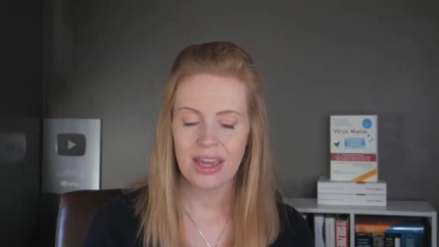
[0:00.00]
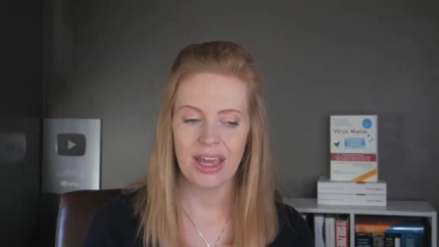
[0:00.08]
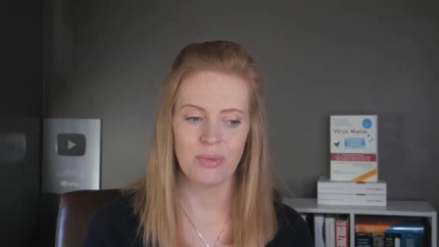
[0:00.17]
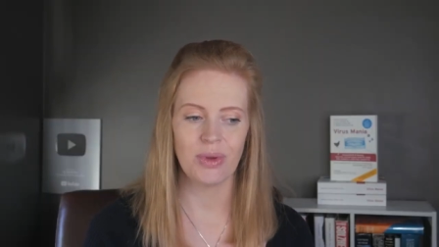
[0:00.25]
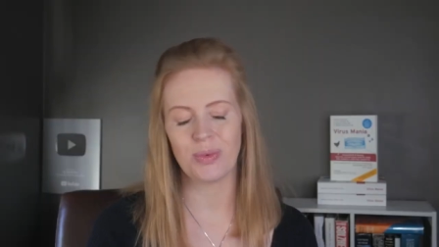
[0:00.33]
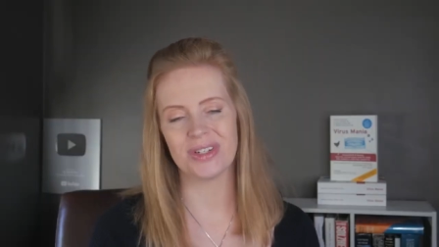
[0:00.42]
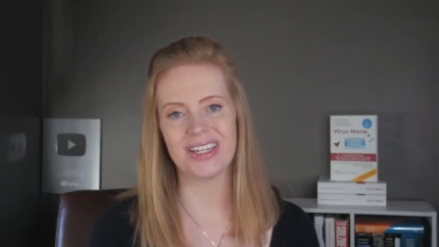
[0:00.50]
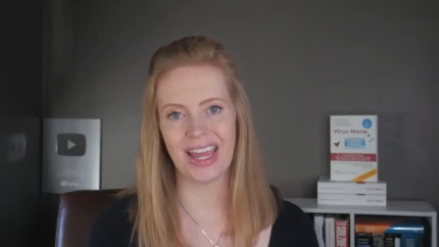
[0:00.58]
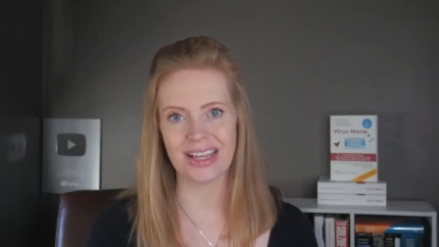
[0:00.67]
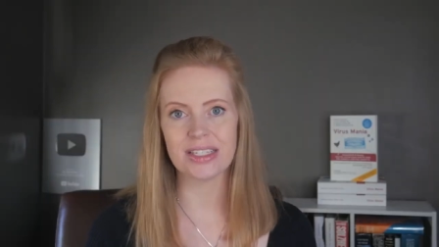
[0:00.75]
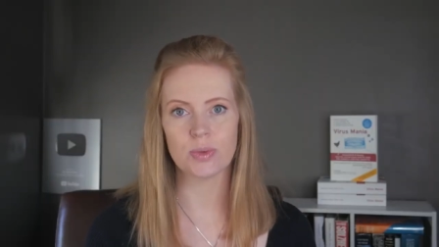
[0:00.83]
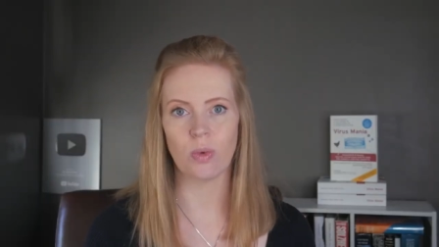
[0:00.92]
and we would
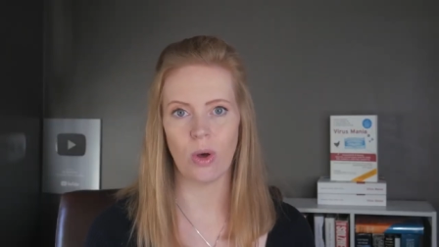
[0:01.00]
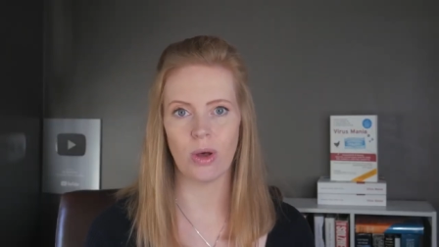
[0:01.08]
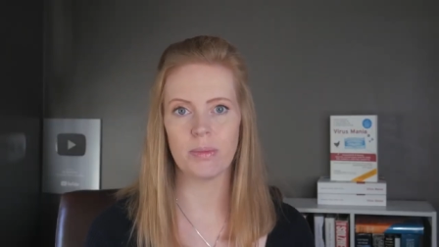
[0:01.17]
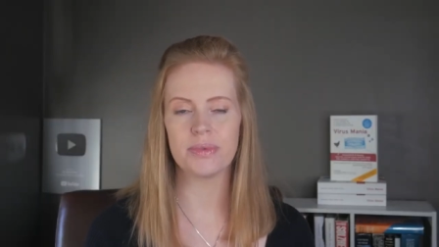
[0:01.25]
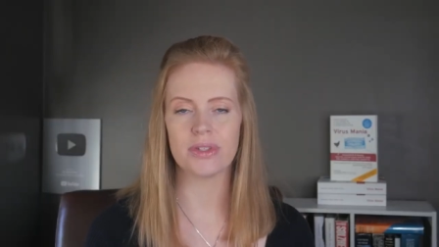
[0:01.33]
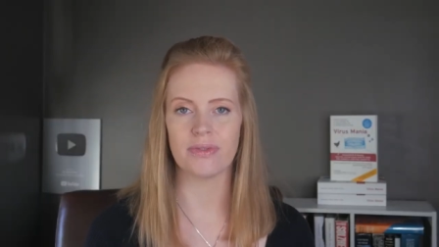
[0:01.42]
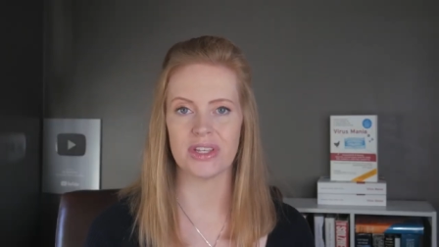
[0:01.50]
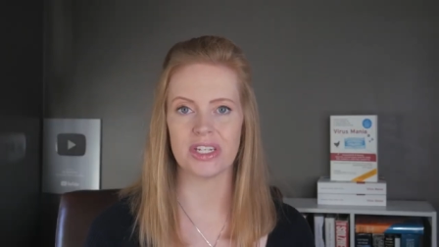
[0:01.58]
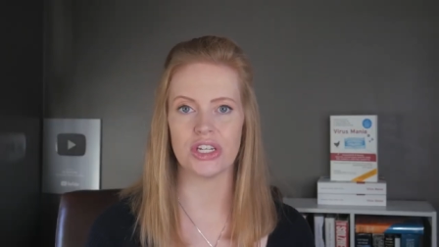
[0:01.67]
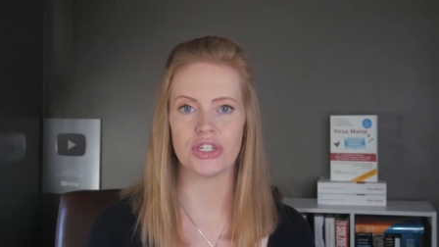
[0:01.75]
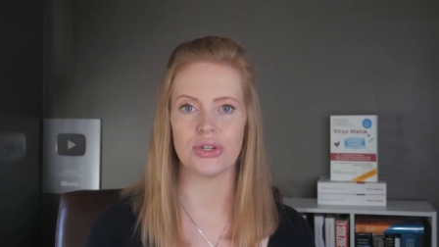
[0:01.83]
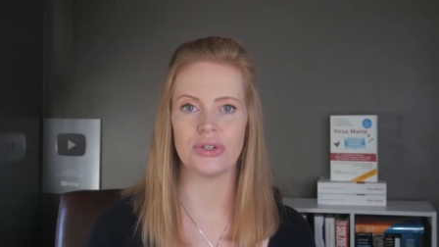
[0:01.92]
take swabs of the
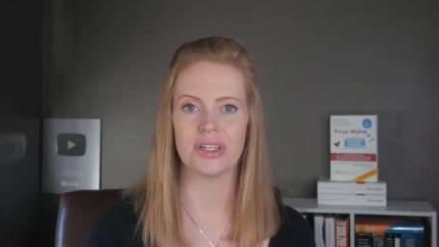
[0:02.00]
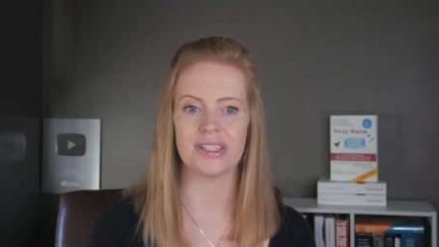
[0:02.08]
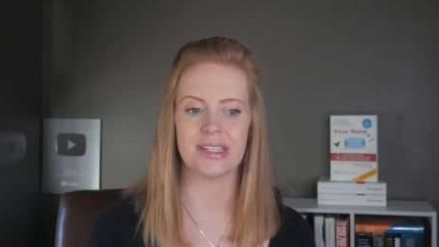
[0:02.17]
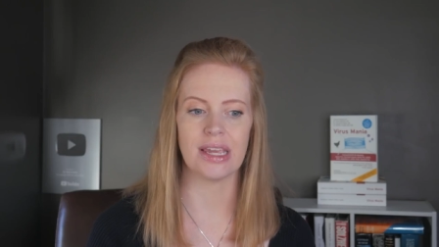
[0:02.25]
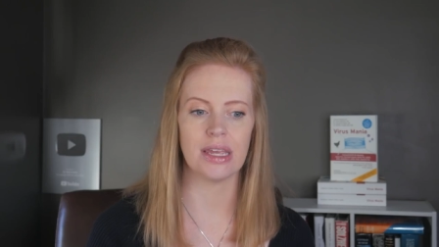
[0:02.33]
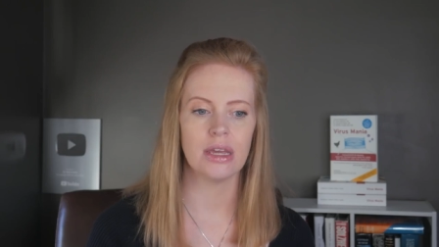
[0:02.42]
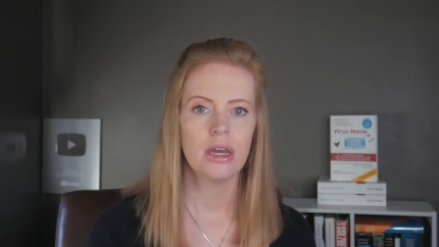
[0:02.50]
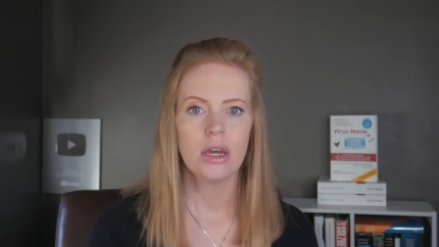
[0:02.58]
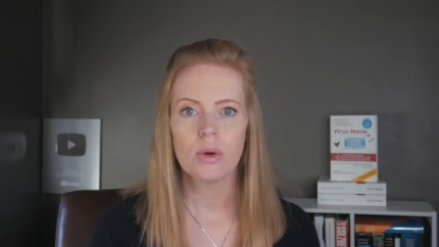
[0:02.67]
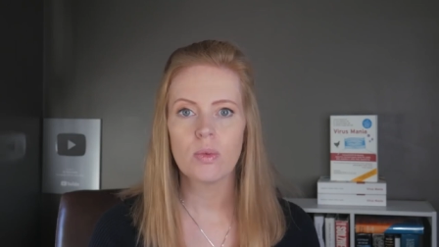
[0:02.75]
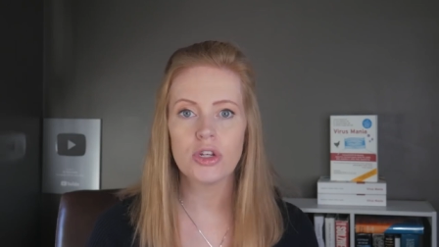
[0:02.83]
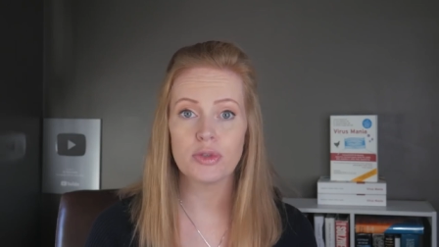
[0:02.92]
tissue to see
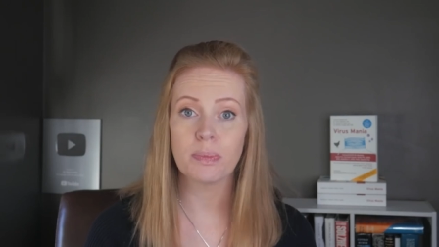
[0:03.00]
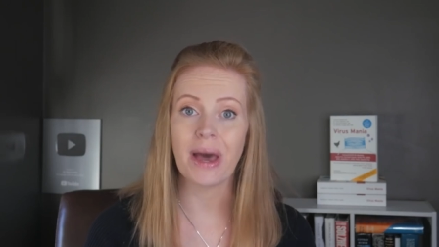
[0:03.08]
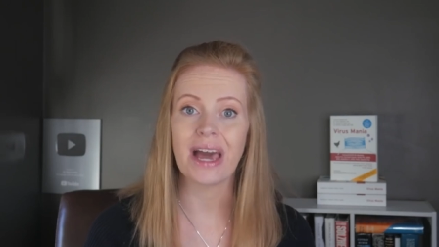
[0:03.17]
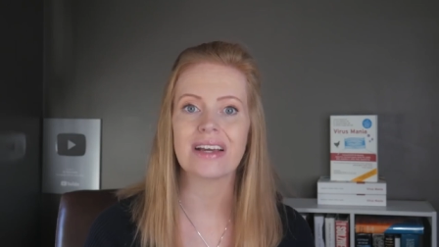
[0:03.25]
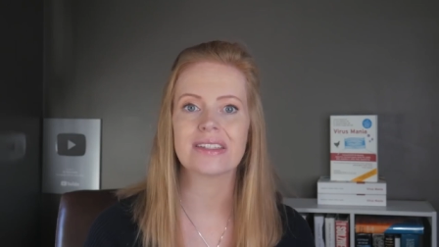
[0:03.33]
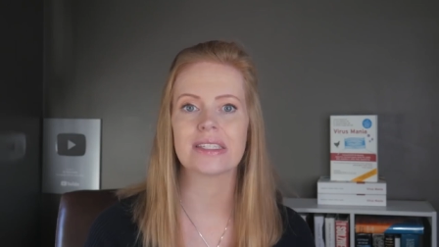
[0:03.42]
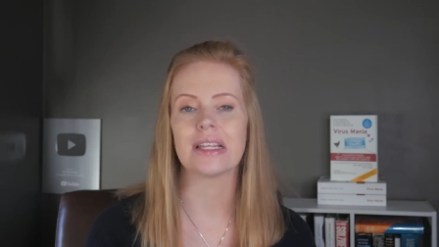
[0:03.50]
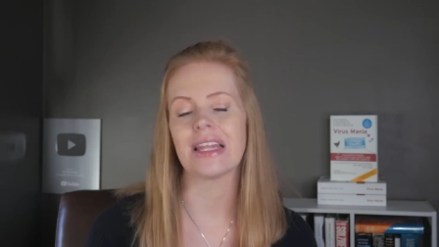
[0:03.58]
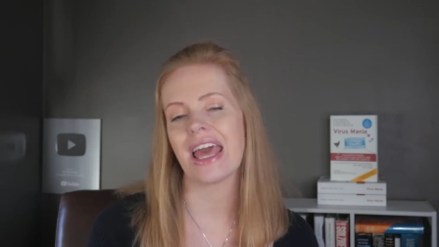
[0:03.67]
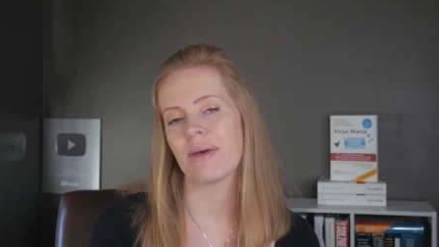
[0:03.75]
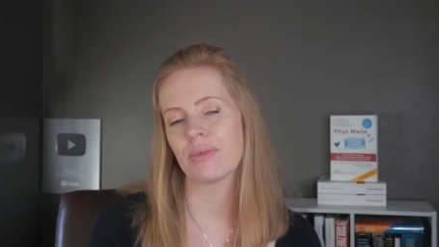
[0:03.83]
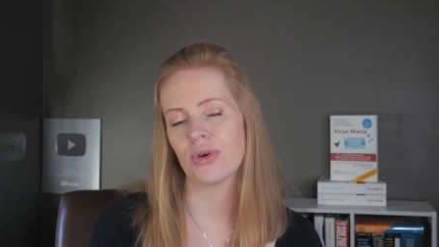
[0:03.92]
which bugs the
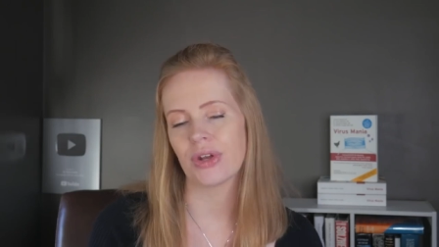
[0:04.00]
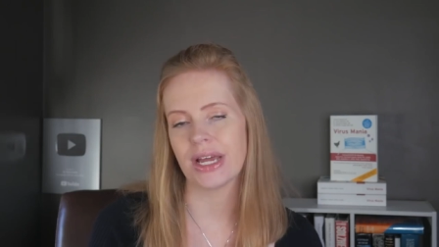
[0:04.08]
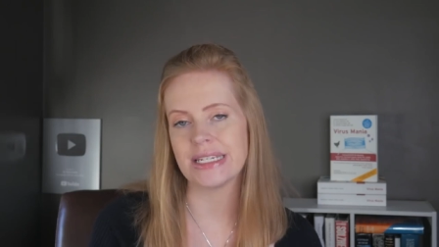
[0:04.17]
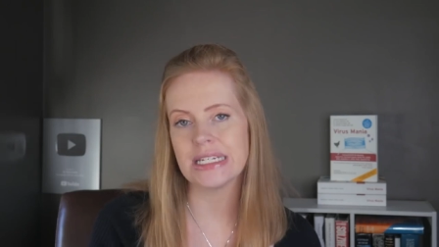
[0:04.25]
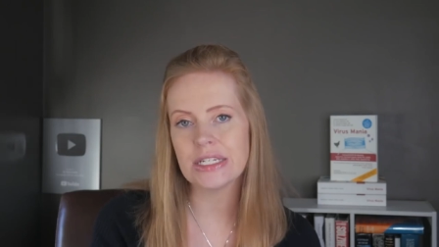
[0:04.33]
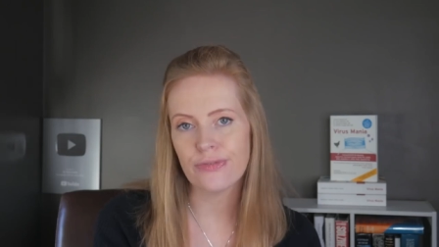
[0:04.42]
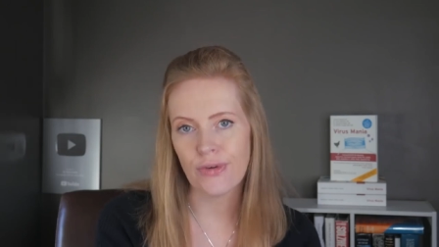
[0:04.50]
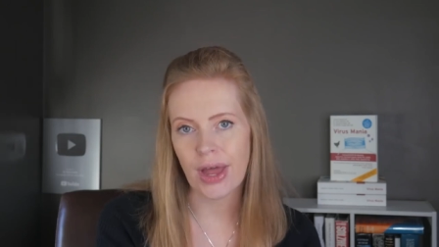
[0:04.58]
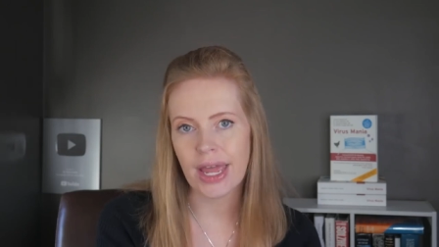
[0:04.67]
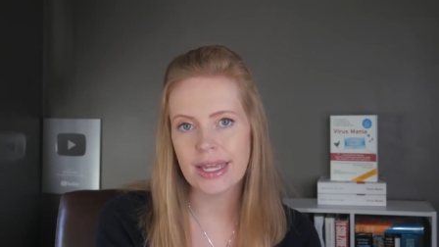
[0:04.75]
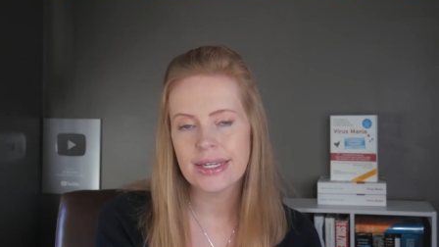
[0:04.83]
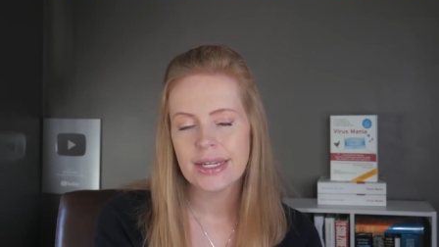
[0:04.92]
lab could
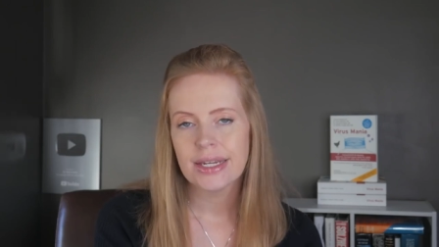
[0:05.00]
identify.